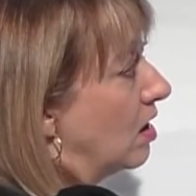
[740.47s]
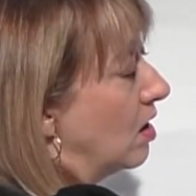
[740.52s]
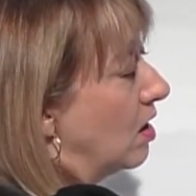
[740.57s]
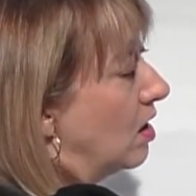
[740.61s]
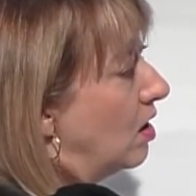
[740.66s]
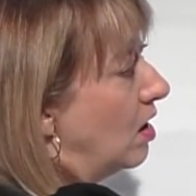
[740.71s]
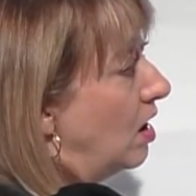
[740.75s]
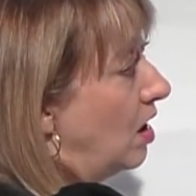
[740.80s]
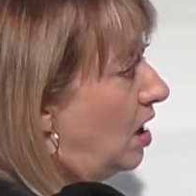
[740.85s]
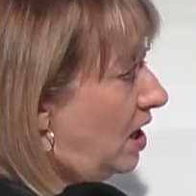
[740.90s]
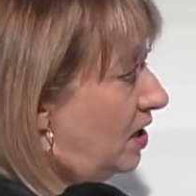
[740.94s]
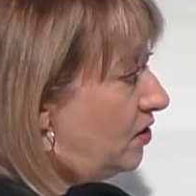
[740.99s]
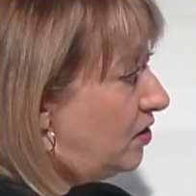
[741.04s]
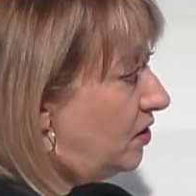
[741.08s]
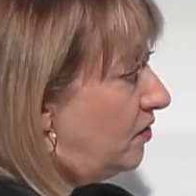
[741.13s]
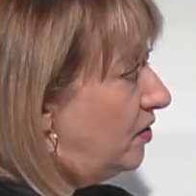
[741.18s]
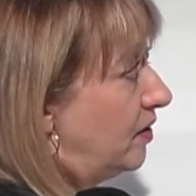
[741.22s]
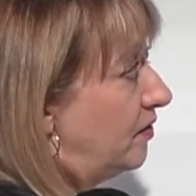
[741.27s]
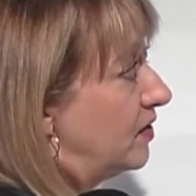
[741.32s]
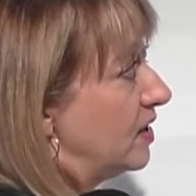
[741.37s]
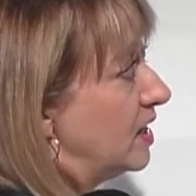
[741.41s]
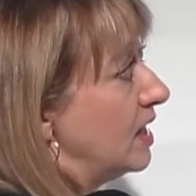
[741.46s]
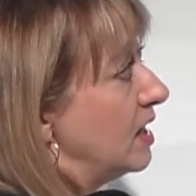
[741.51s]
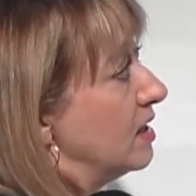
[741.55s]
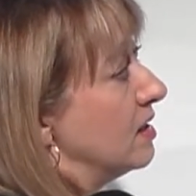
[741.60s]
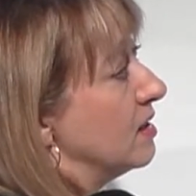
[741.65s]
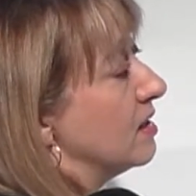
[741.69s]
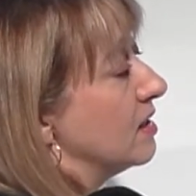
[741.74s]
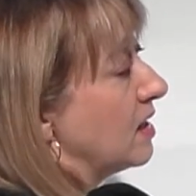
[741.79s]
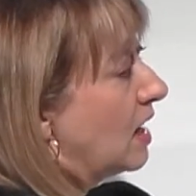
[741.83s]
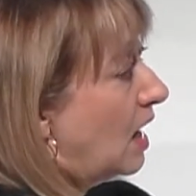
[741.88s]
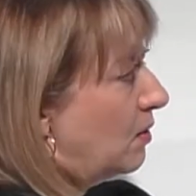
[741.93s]
150
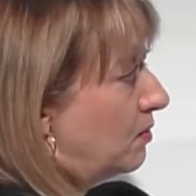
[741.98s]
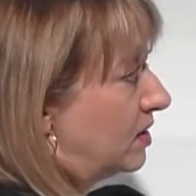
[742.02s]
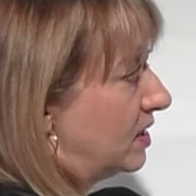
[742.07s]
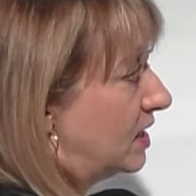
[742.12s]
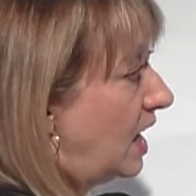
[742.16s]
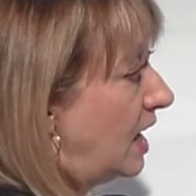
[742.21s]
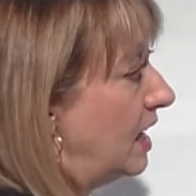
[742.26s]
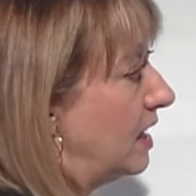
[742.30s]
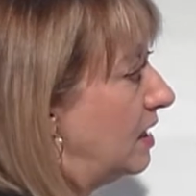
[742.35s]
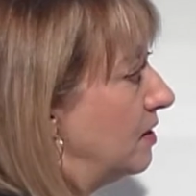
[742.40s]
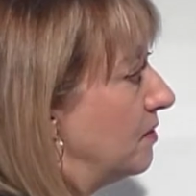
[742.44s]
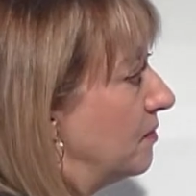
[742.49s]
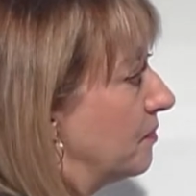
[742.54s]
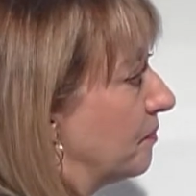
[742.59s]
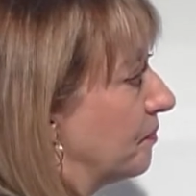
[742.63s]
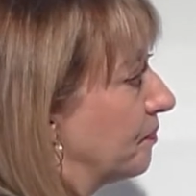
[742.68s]
times 10